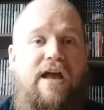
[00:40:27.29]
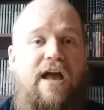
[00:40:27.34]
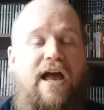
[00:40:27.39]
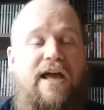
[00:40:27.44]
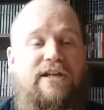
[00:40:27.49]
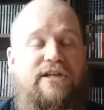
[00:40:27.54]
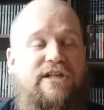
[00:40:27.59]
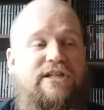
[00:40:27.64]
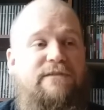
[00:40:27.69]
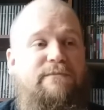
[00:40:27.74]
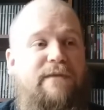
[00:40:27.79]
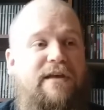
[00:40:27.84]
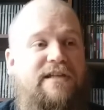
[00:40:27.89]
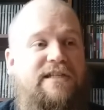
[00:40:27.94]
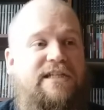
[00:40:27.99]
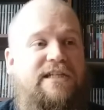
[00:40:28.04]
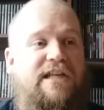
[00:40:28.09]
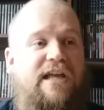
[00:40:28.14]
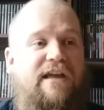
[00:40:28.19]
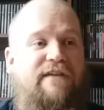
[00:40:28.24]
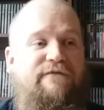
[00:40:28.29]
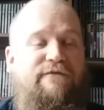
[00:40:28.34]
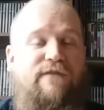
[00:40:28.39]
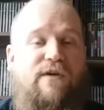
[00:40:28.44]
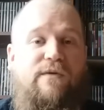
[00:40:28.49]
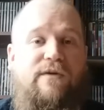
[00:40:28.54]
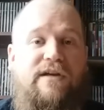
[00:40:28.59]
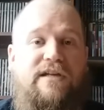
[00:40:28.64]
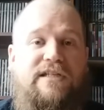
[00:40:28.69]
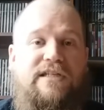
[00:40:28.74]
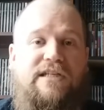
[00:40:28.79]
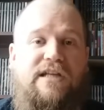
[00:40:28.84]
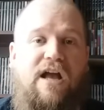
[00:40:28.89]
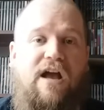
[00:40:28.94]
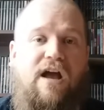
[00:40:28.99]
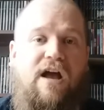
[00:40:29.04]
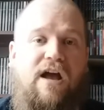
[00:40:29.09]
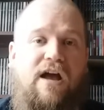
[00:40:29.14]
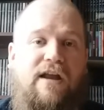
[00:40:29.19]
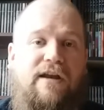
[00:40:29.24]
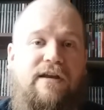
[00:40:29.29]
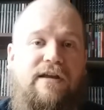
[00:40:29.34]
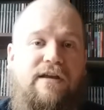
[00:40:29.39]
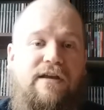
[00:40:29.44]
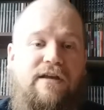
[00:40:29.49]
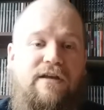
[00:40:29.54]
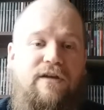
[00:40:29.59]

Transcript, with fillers: I just may stay focused on